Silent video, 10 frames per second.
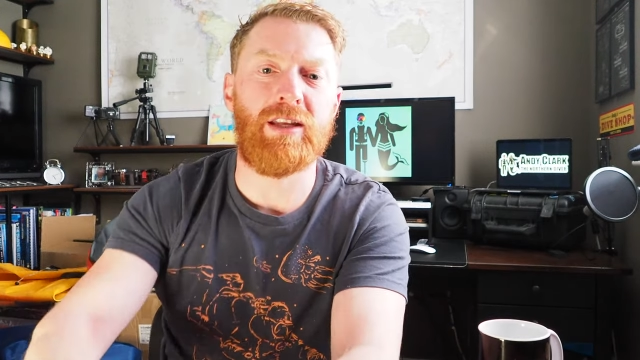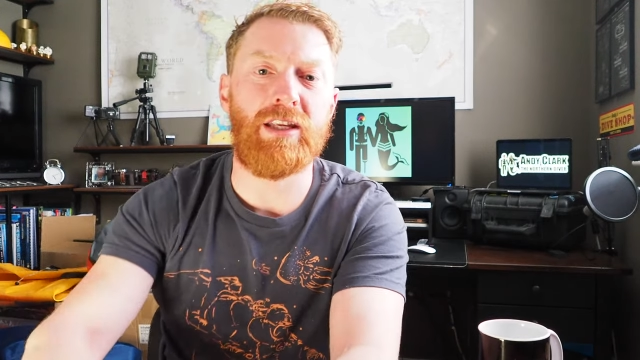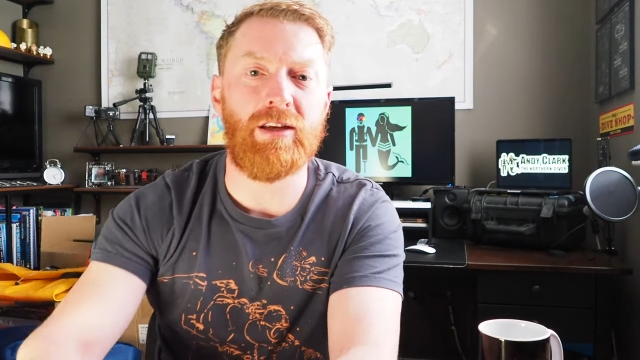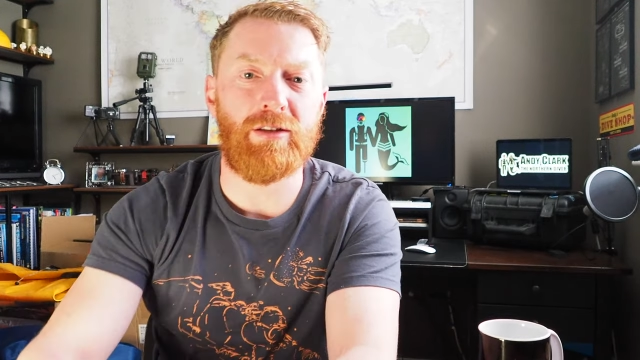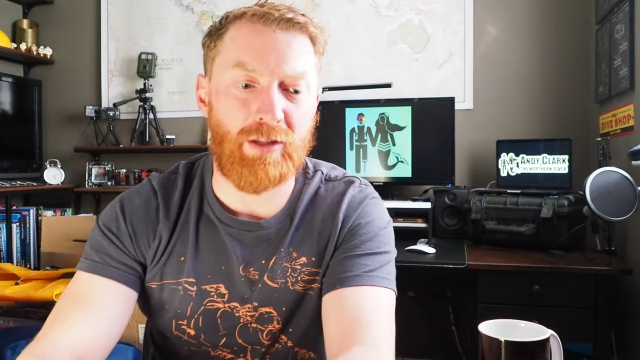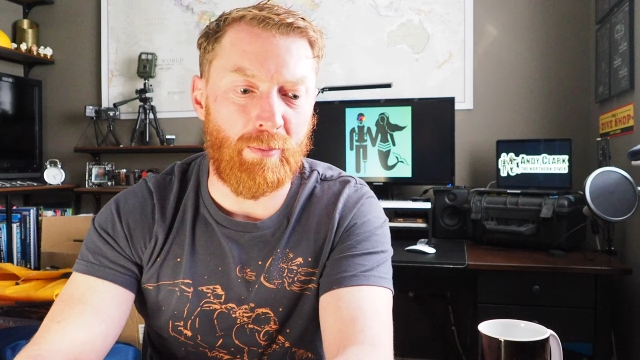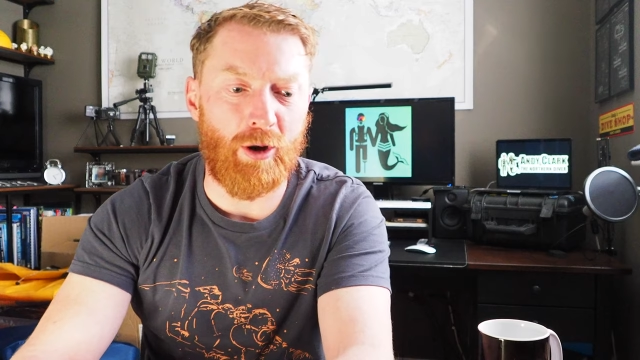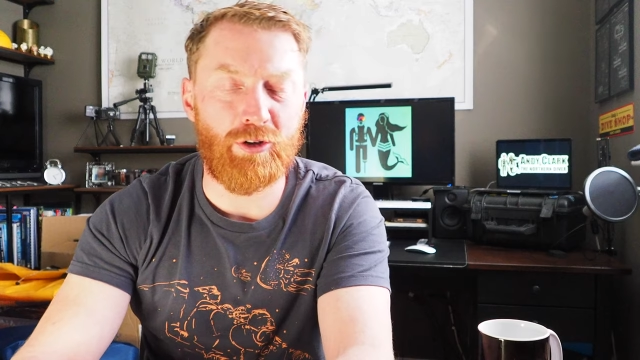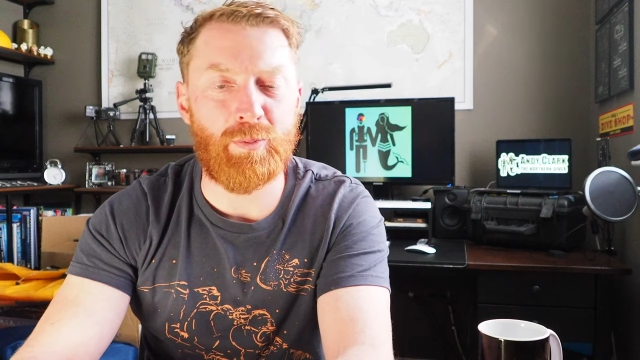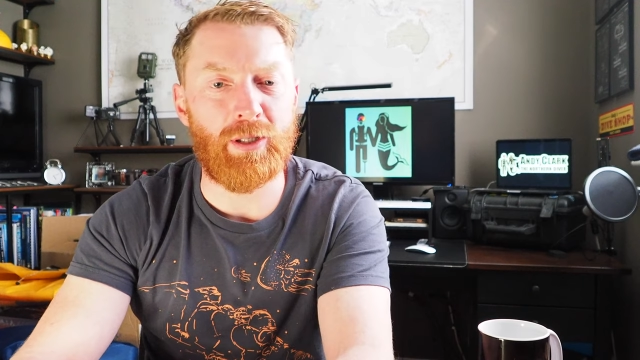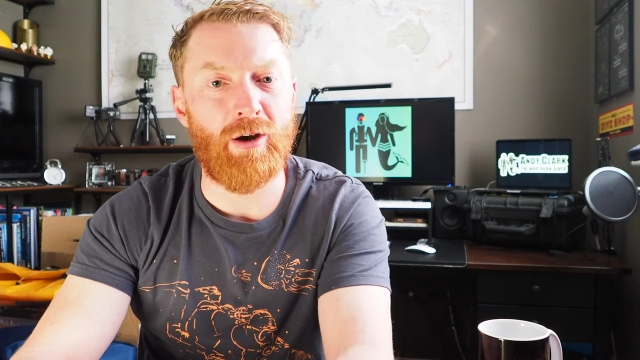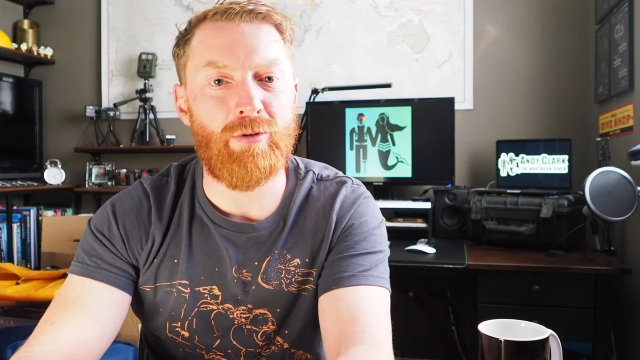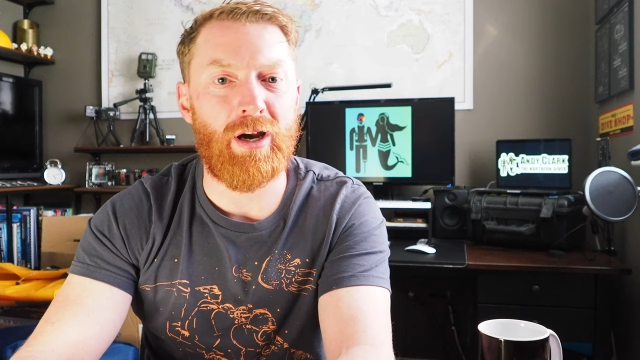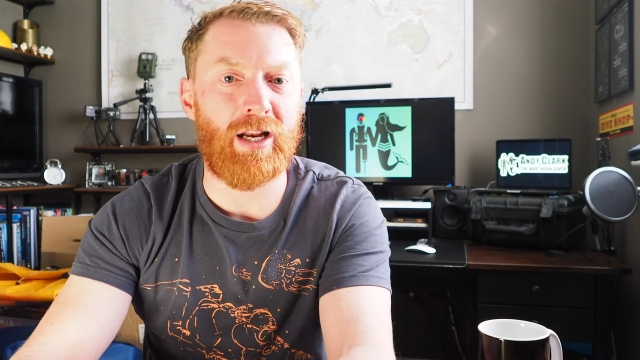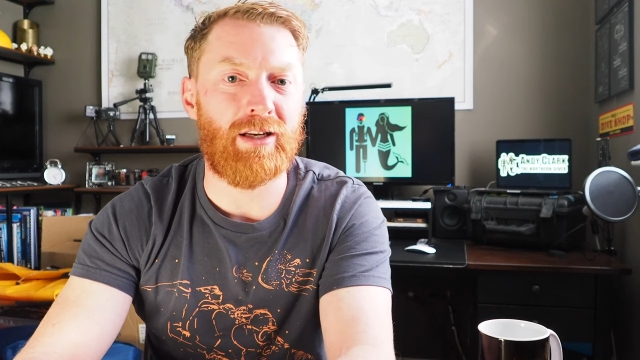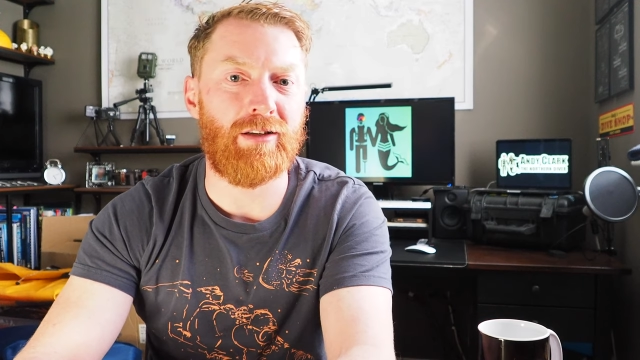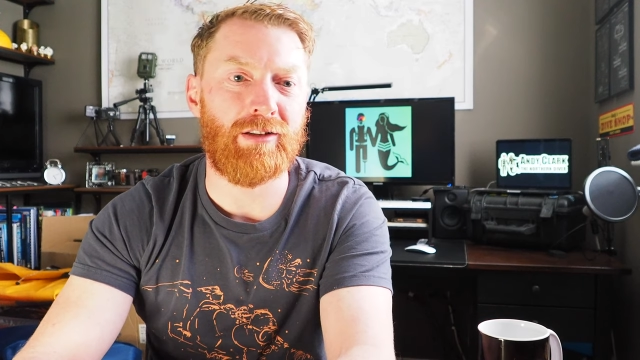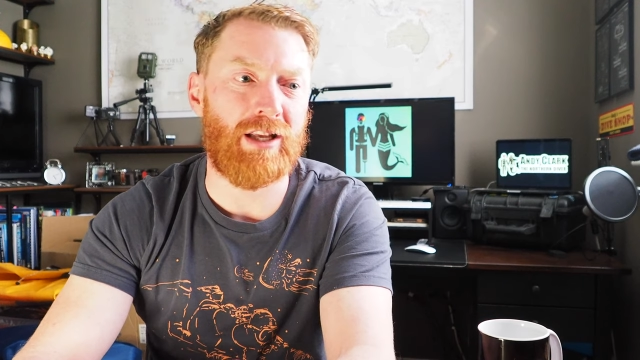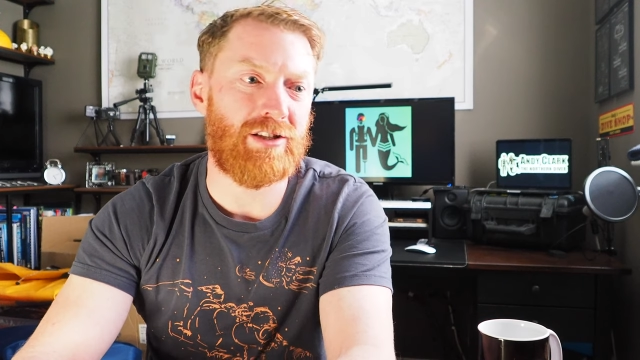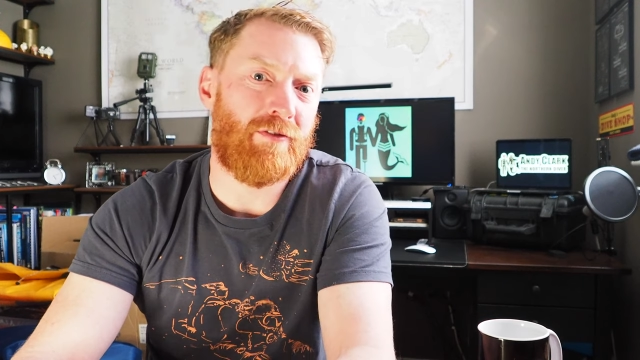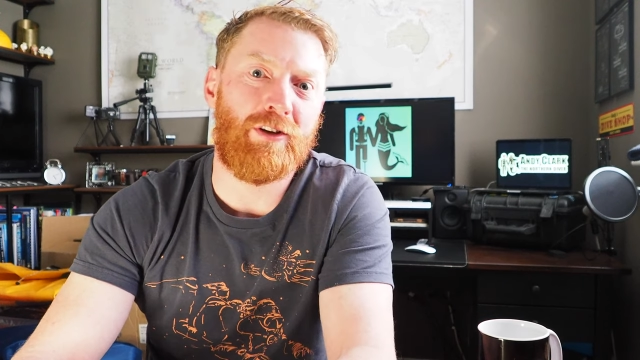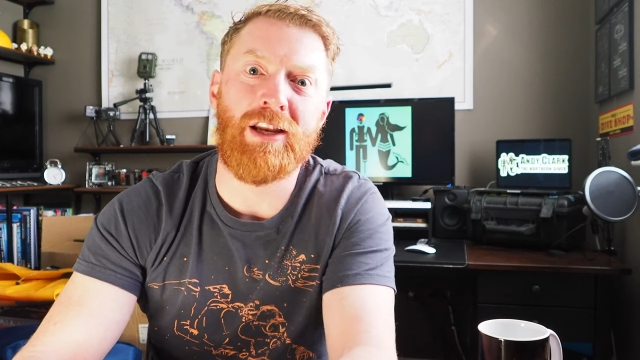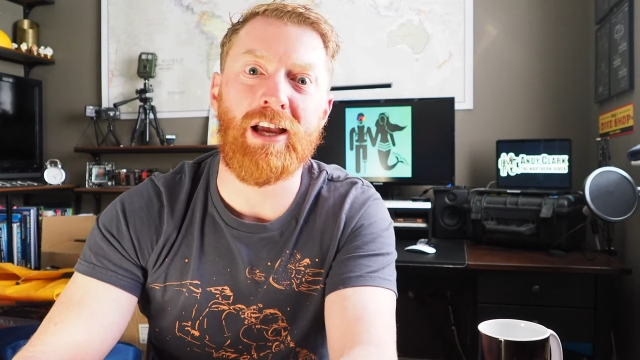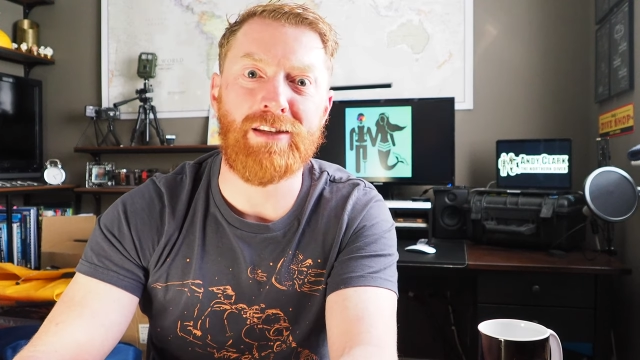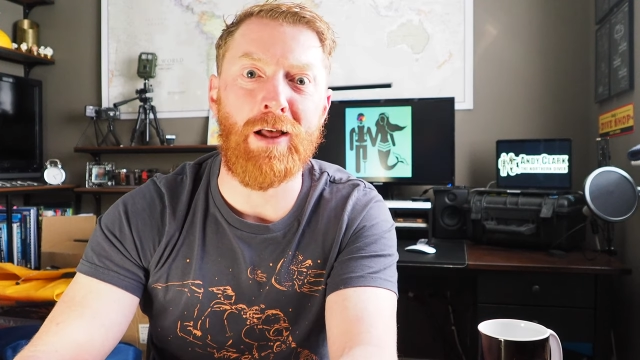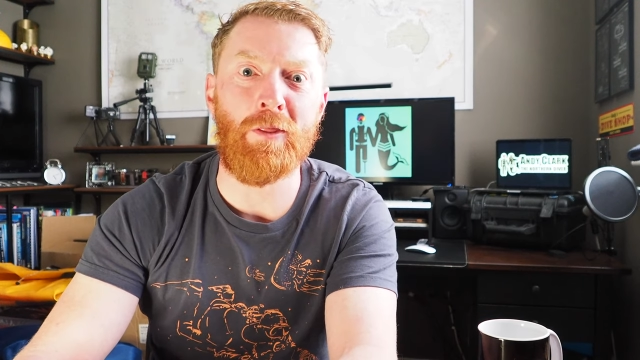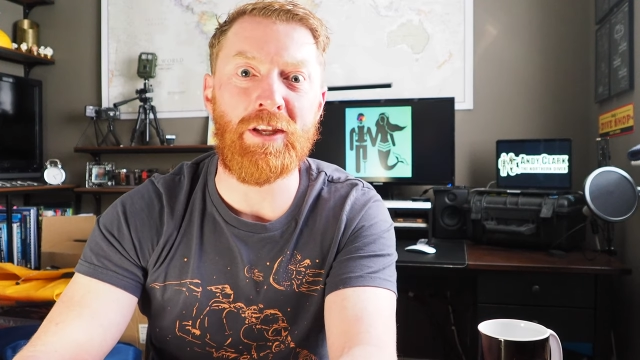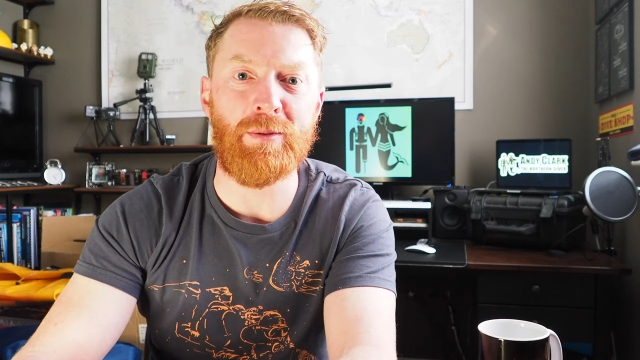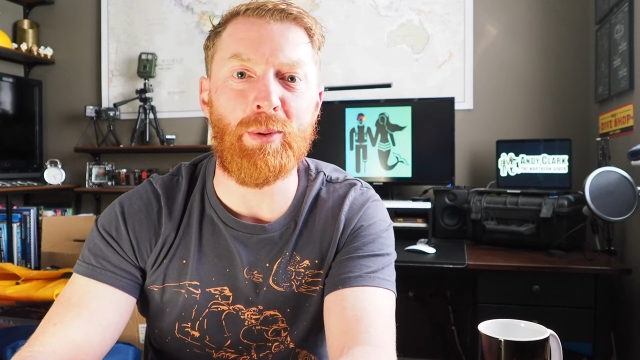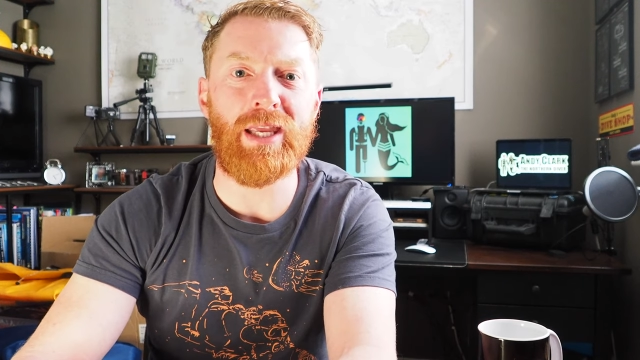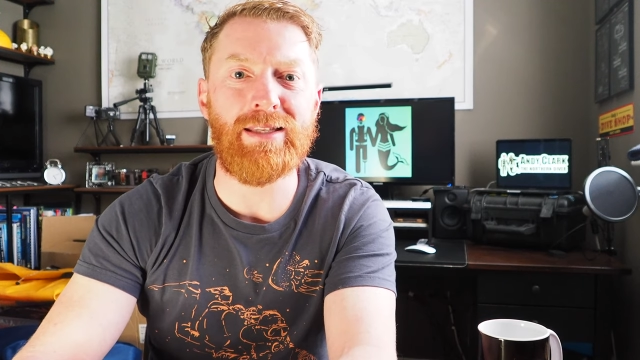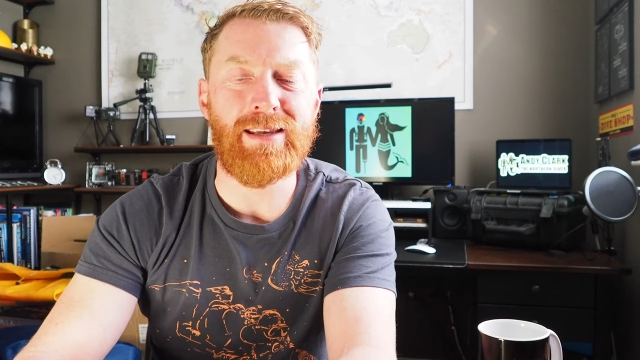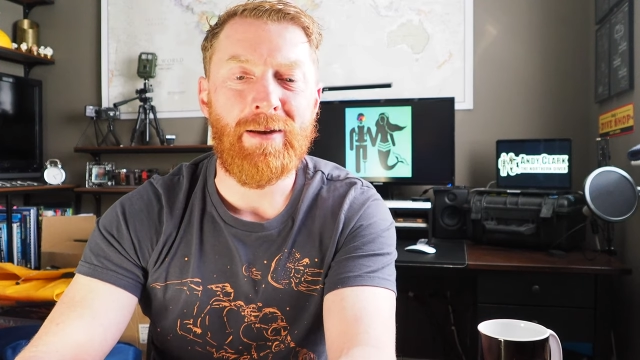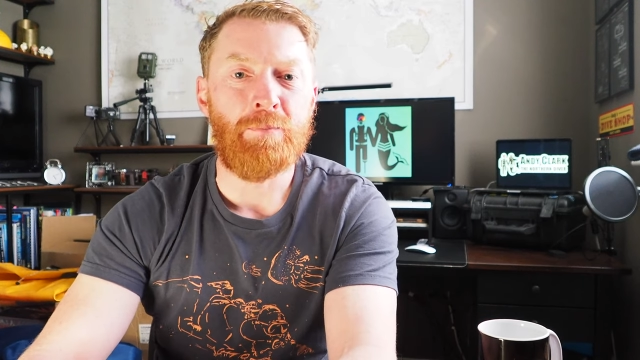the box below and let's have a nice healthy debate.